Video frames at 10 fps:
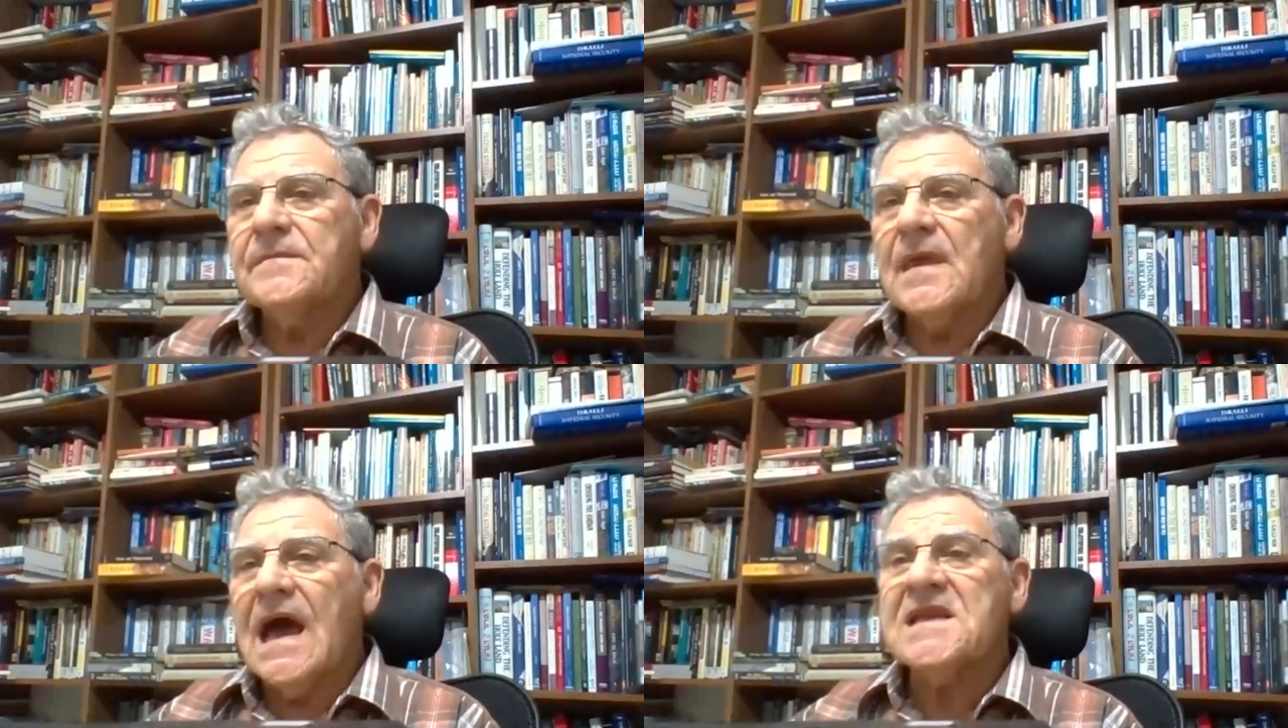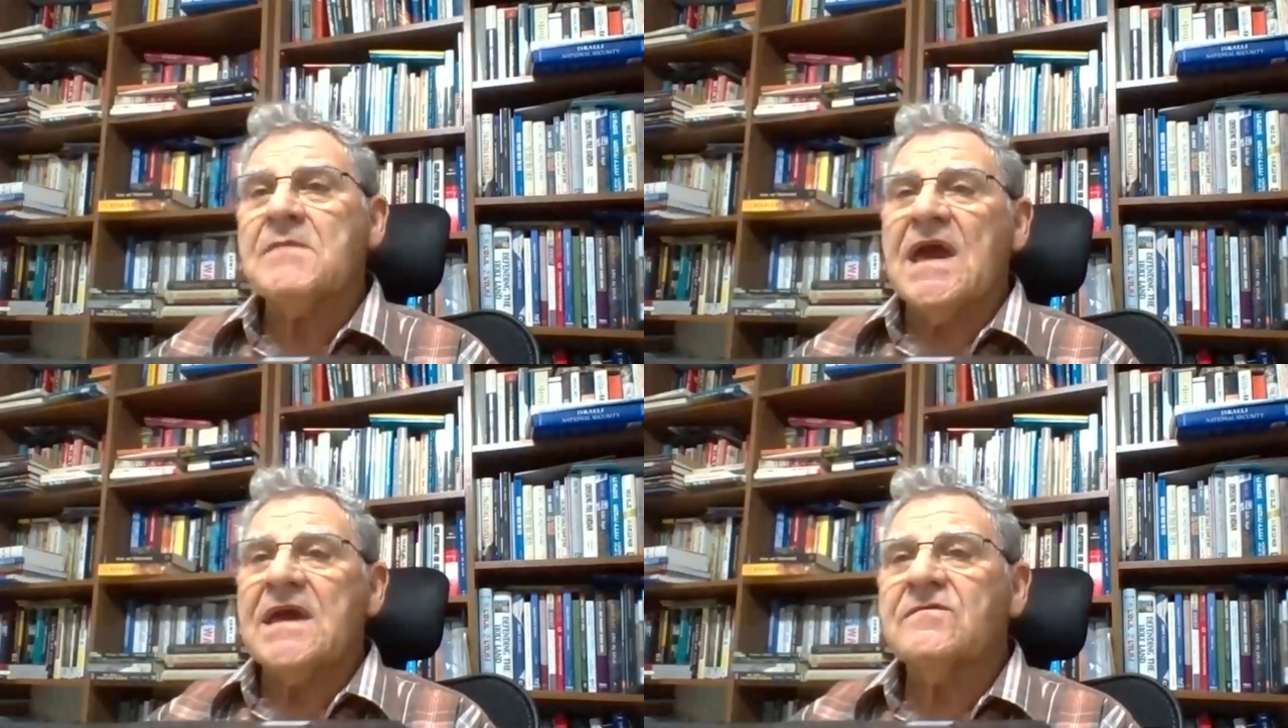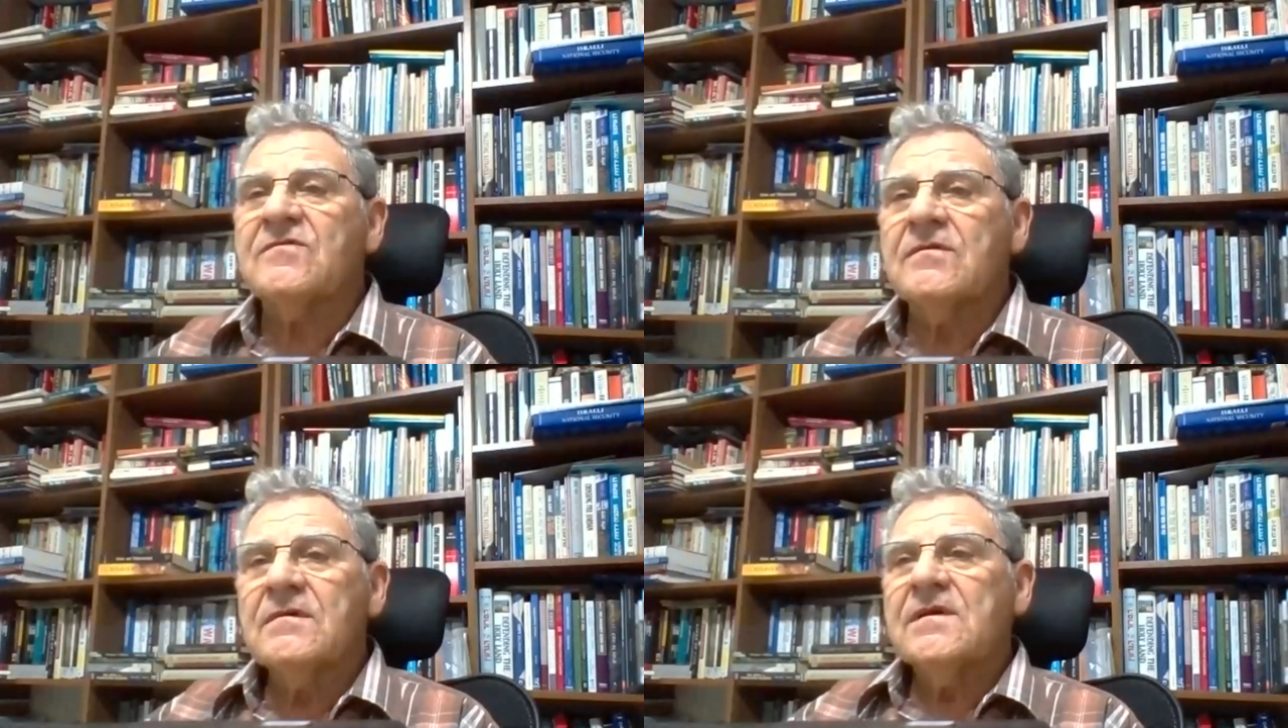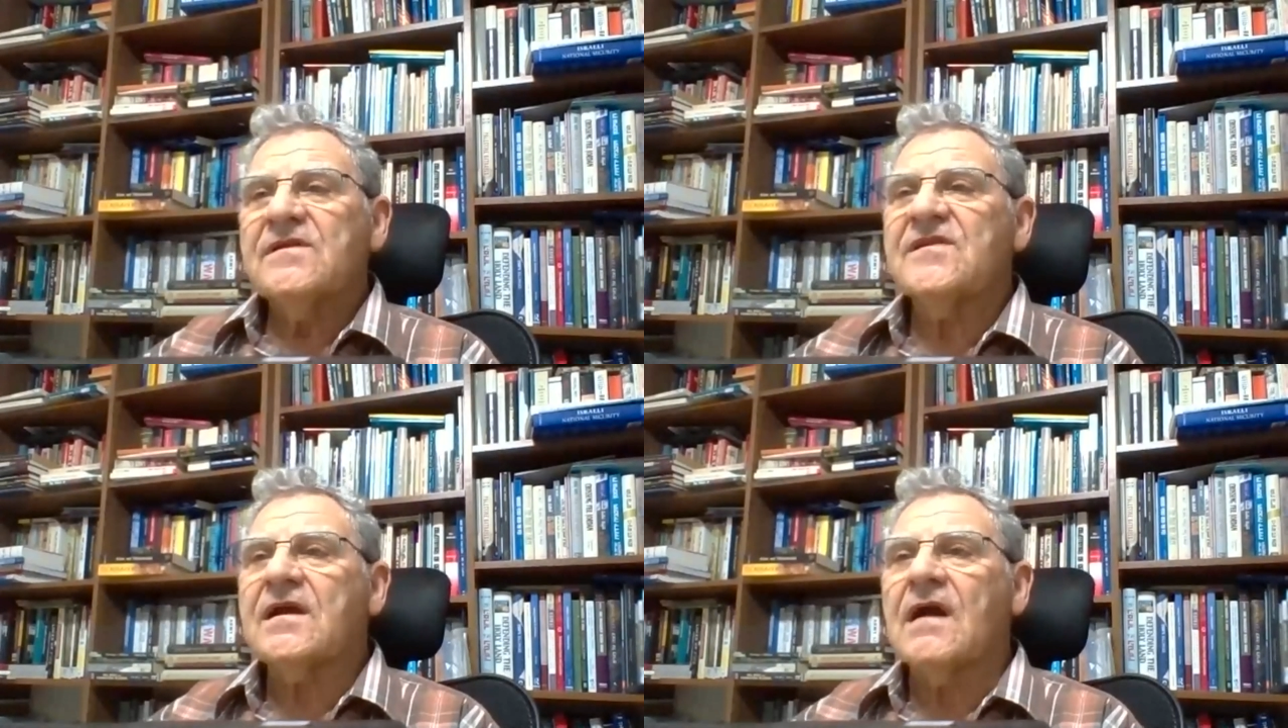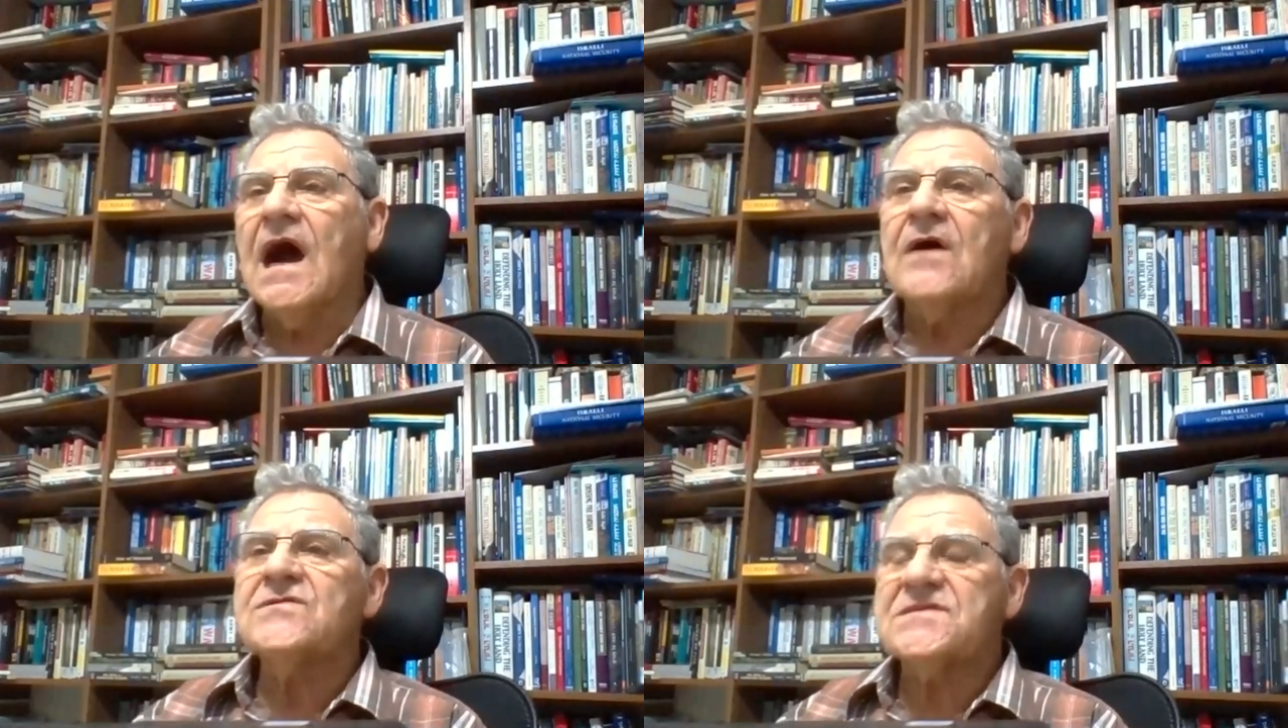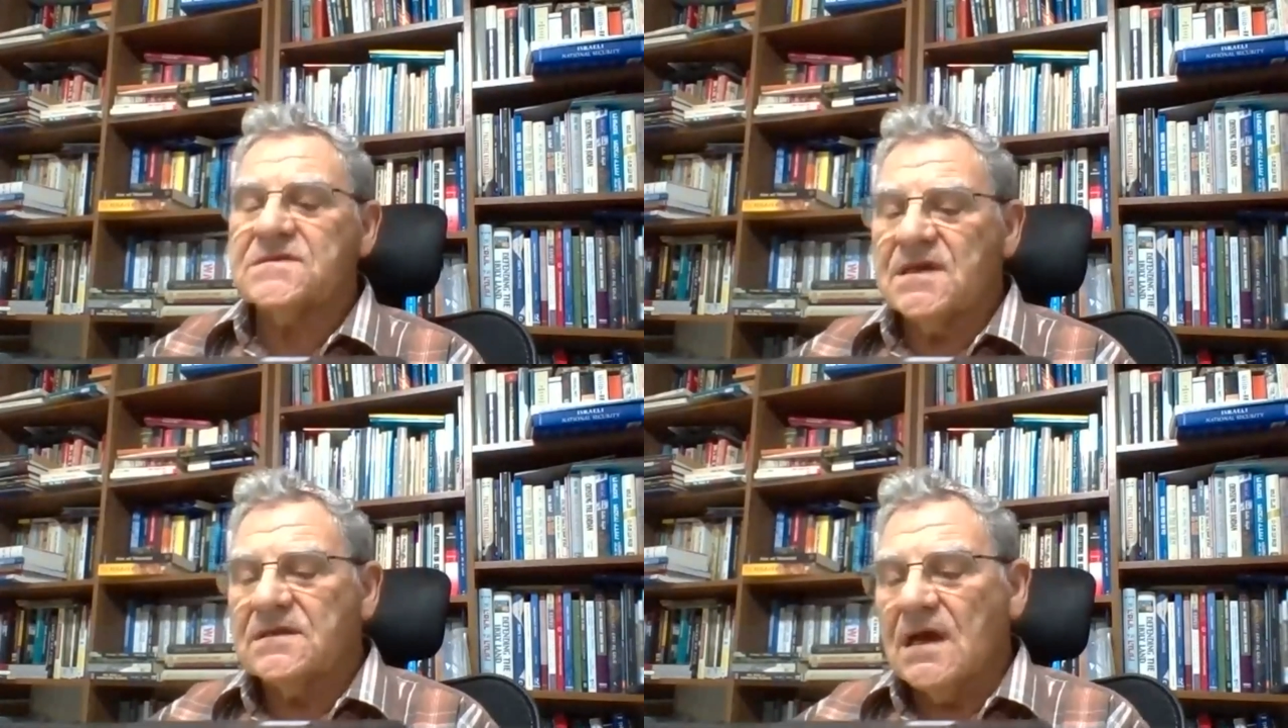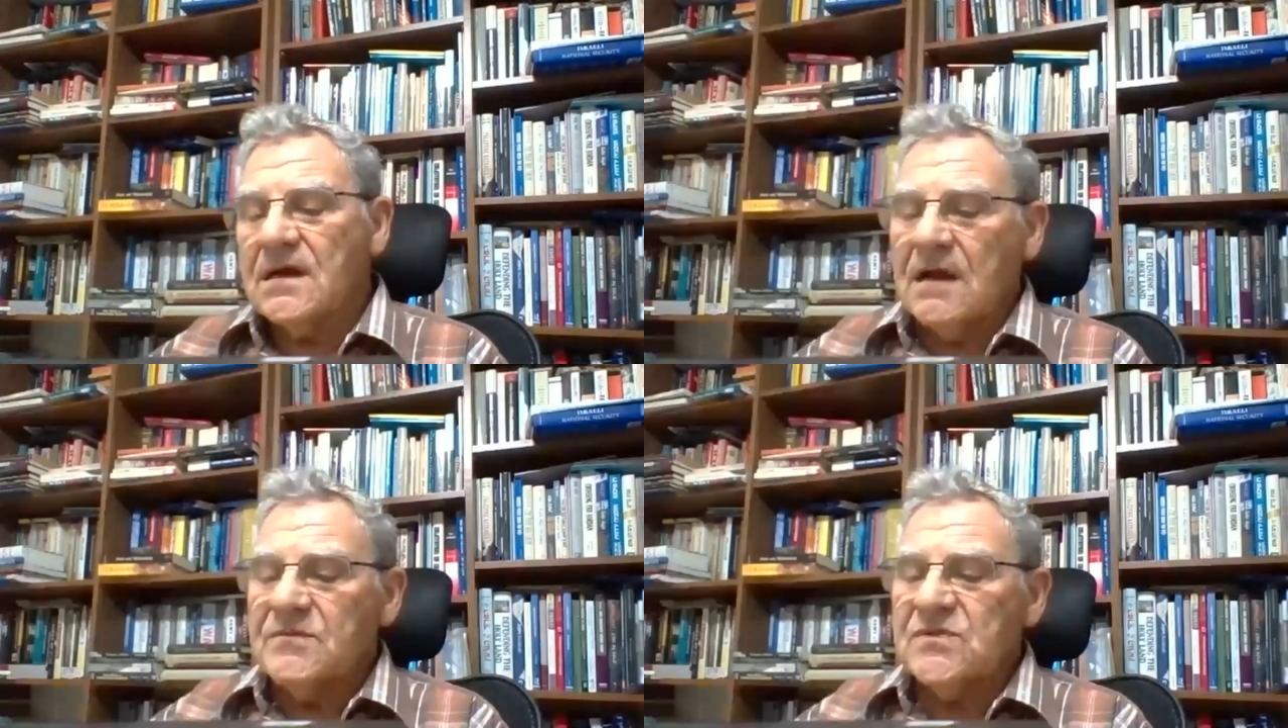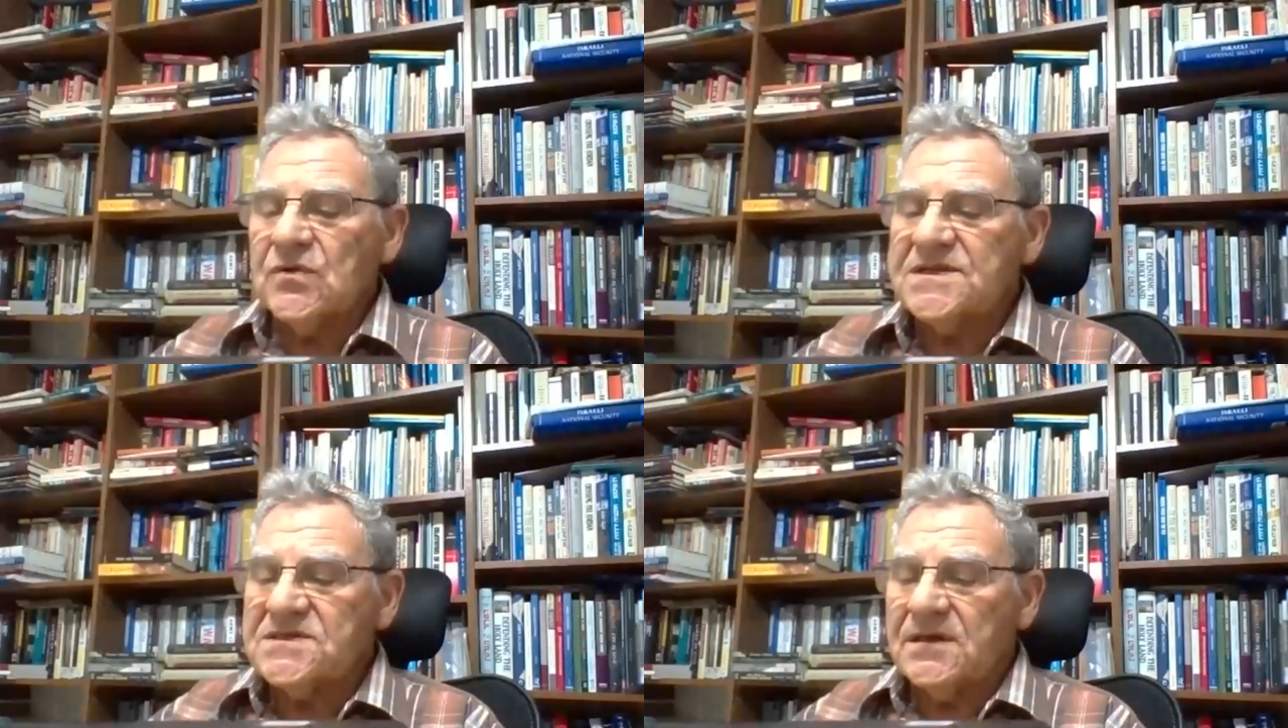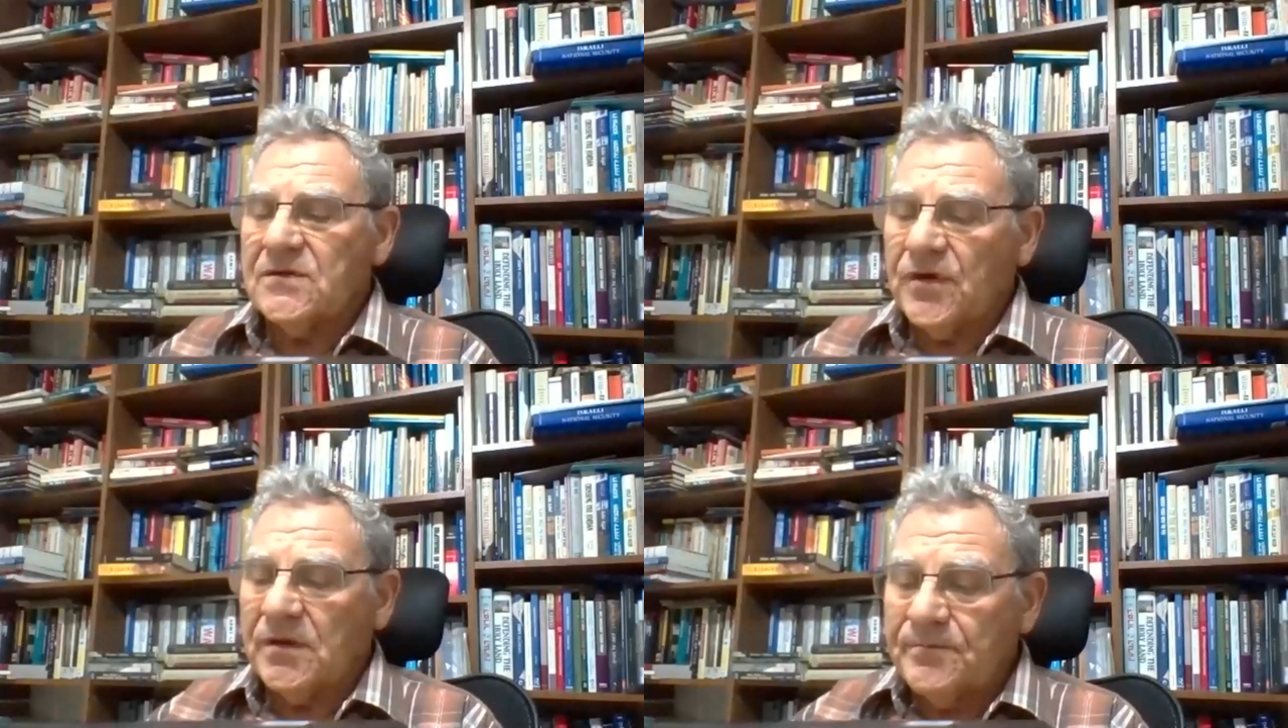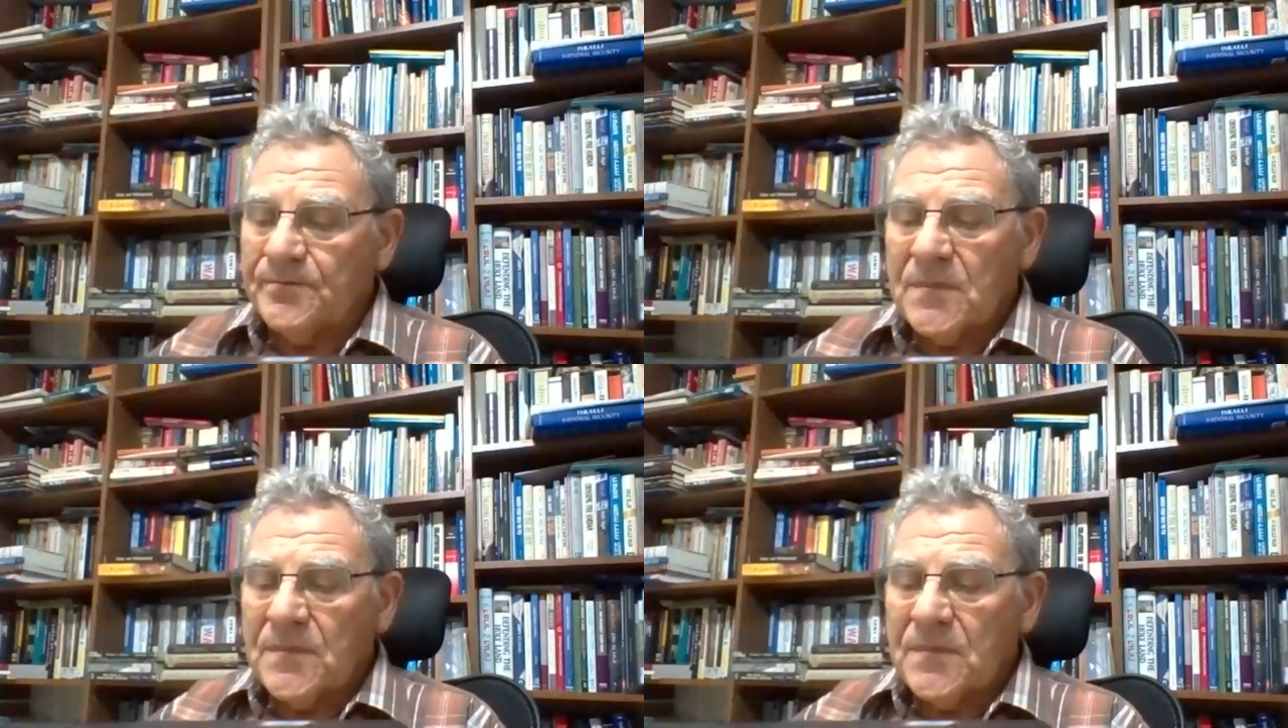animate the crowds that are come to listen to him.